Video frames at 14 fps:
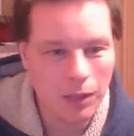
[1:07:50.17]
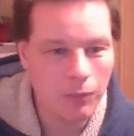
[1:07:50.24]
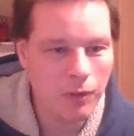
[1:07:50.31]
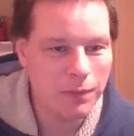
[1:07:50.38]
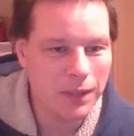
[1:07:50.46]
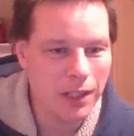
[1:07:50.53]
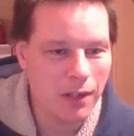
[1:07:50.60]

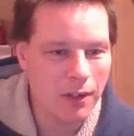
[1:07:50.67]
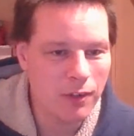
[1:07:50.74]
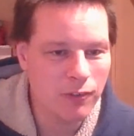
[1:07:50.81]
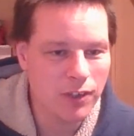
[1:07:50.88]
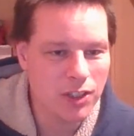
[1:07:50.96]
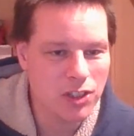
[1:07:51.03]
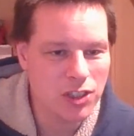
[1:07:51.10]
We've been going
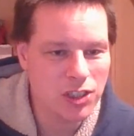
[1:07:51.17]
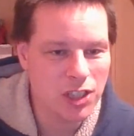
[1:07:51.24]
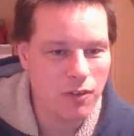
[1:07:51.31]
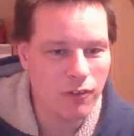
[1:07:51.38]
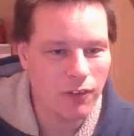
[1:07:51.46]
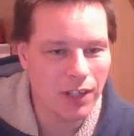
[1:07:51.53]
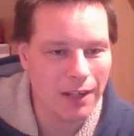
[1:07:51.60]
for just
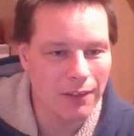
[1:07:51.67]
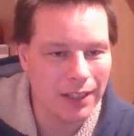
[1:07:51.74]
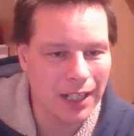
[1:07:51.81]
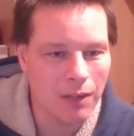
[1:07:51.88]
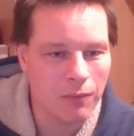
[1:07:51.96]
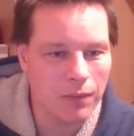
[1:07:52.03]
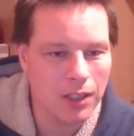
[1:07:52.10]
over an hour
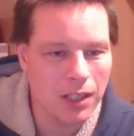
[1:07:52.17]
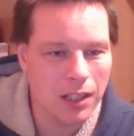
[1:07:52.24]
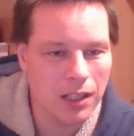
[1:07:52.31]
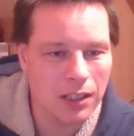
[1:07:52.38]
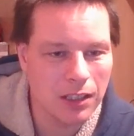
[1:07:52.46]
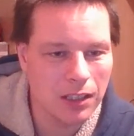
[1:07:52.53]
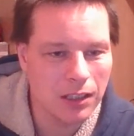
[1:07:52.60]
now.
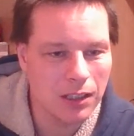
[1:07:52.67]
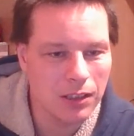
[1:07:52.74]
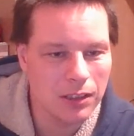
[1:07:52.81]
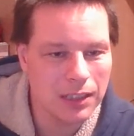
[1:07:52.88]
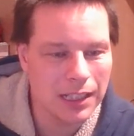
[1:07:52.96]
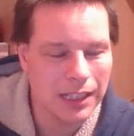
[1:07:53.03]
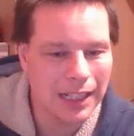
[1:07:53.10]
We're
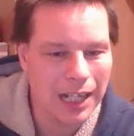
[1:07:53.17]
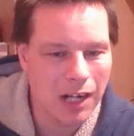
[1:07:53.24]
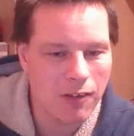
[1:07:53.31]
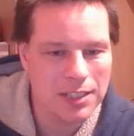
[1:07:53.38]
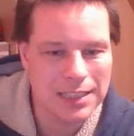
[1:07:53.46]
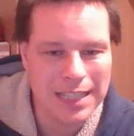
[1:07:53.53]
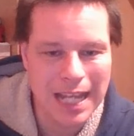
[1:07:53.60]
nearly an
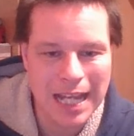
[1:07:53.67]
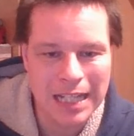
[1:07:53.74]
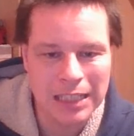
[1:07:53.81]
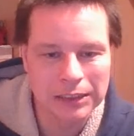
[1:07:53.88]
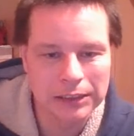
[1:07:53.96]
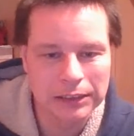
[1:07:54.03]
hour and 10.